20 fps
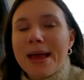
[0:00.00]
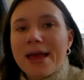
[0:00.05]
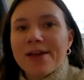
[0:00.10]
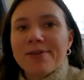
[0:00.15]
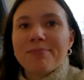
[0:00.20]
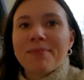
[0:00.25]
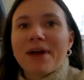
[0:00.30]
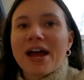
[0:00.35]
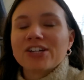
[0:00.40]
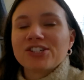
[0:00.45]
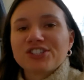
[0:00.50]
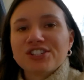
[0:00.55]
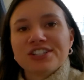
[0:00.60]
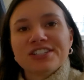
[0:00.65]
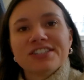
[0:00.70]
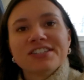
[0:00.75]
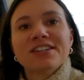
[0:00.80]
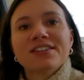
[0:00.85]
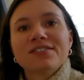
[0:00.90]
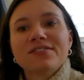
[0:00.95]

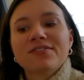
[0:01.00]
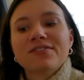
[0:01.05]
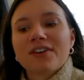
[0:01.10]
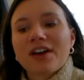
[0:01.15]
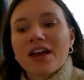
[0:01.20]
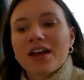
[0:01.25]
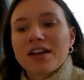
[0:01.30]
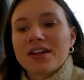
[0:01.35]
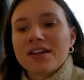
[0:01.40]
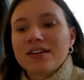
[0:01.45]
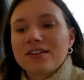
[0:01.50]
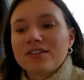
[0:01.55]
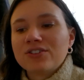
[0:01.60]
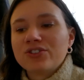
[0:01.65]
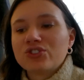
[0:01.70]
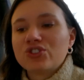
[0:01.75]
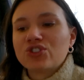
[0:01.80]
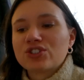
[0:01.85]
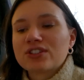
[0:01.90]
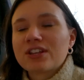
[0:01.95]
imaginative and
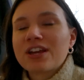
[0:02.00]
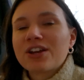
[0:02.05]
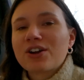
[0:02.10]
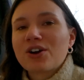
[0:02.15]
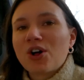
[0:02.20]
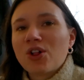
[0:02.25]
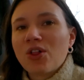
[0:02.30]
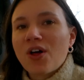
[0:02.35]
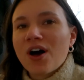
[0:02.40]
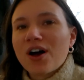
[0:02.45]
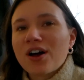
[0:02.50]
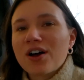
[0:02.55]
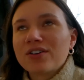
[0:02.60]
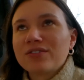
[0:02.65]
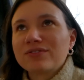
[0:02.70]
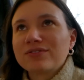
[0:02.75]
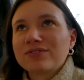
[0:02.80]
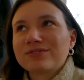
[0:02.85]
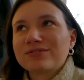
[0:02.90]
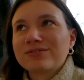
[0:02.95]
just like a lot
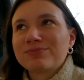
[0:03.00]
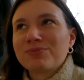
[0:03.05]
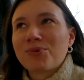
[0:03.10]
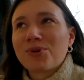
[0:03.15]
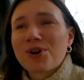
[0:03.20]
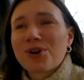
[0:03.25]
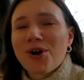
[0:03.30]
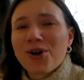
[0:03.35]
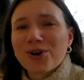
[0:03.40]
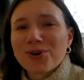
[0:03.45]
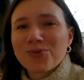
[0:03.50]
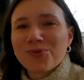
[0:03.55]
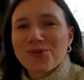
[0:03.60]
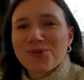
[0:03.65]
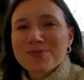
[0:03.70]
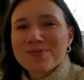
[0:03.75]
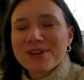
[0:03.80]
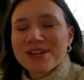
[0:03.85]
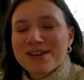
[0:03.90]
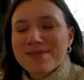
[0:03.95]
more
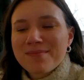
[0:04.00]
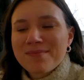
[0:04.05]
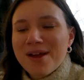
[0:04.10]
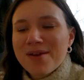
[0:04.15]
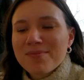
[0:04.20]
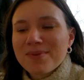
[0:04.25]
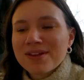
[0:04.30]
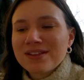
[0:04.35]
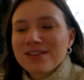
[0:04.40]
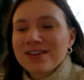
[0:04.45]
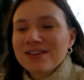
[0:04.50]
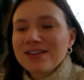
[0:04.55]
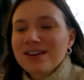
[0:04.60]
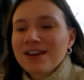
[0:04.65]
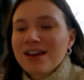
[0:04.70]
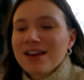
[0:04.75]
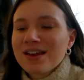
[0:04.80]
heartwarming in my opinion.